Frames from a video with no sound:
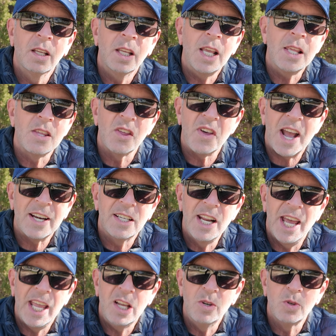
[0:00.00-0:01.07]
either that
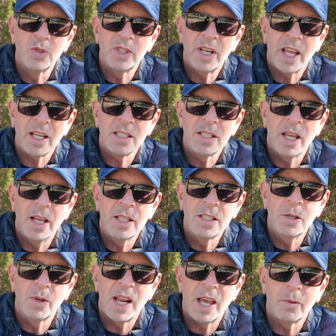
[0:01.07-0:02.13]
day or the next day
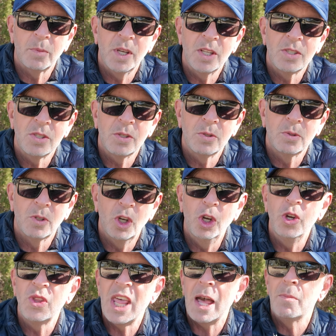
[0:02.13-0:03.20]
to allow me to
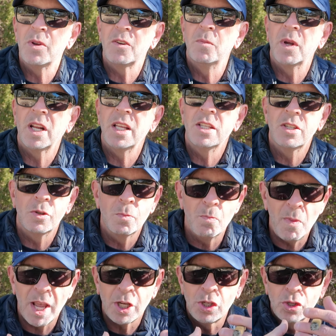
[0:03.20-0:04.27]
earn that bit of money to
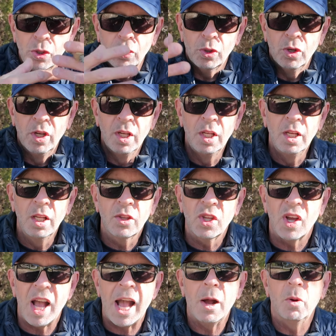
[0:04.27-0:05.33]
make sure
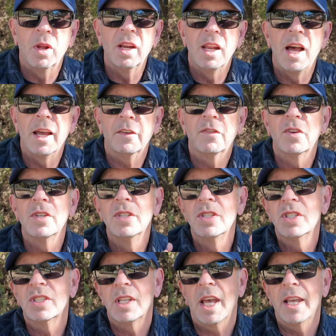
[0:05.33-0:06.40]
that our life
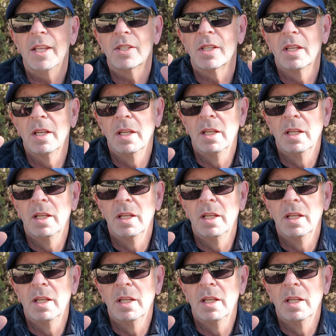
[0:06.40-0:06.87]
stays